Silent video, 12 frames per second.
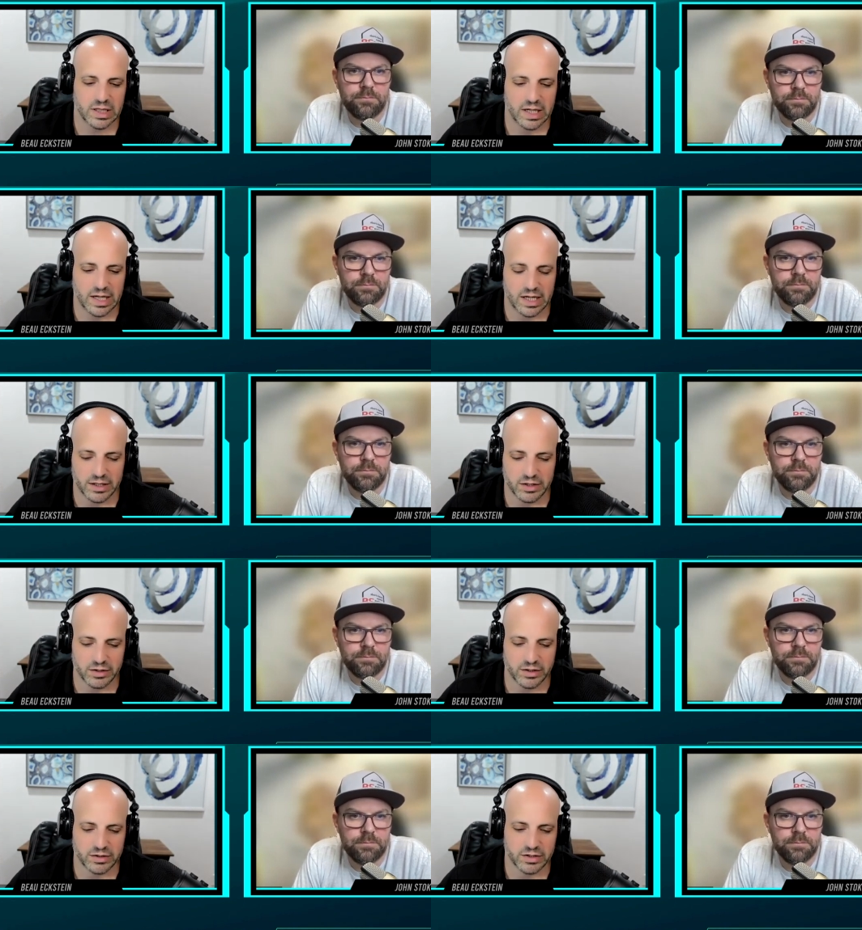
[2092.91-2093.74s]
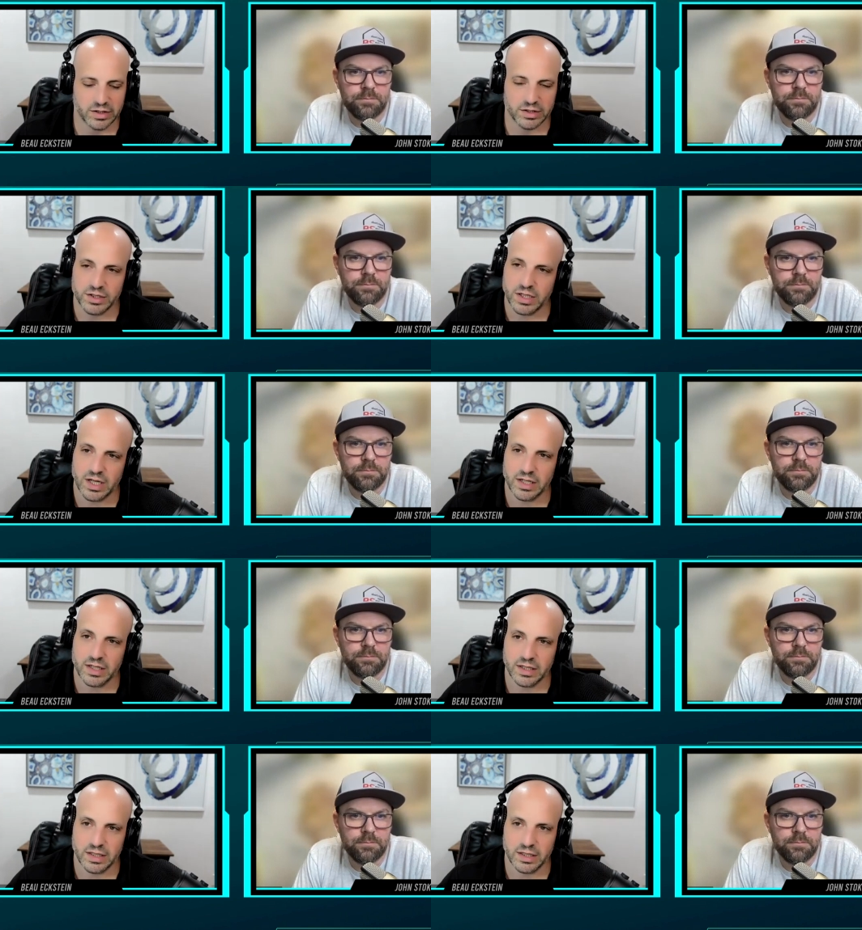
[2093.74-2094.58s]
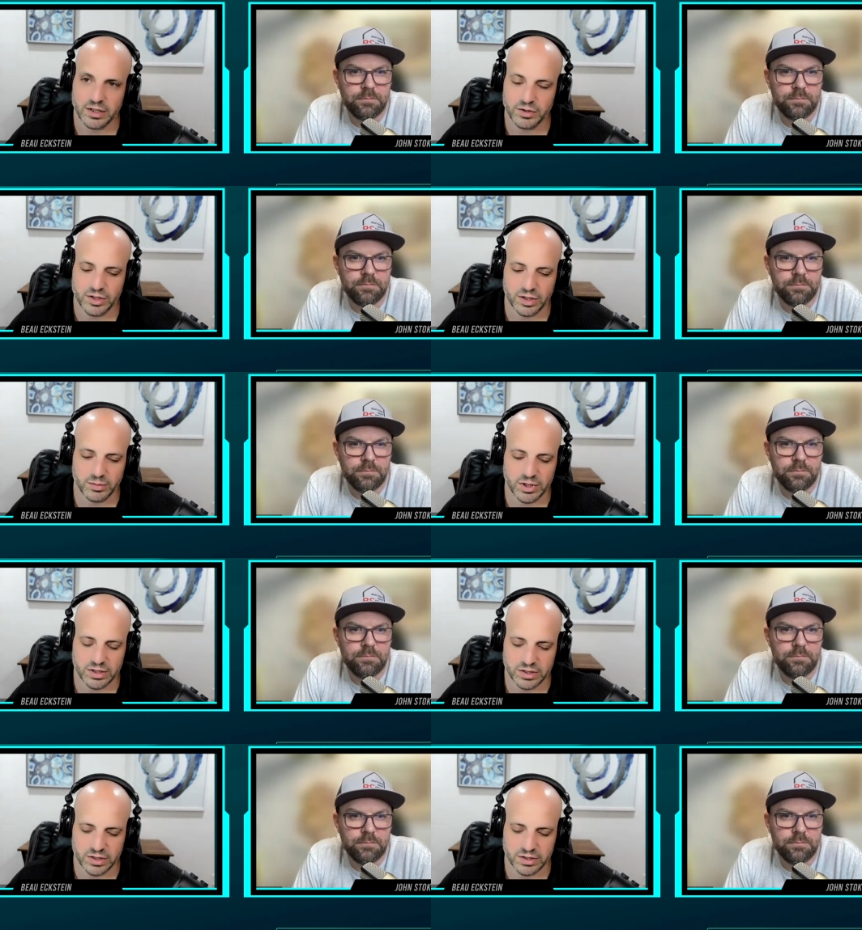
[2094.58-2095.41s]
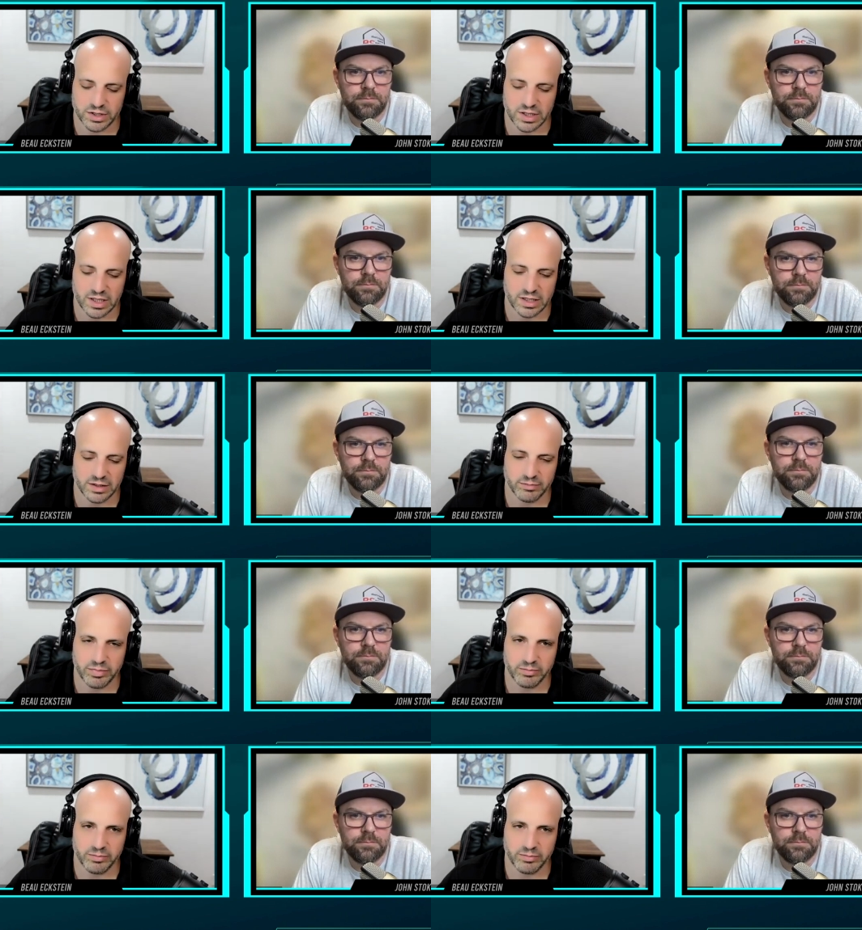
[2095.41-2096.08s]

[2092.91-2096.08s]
Speaker 1: Uh, you can search it on YouTube. You can search it on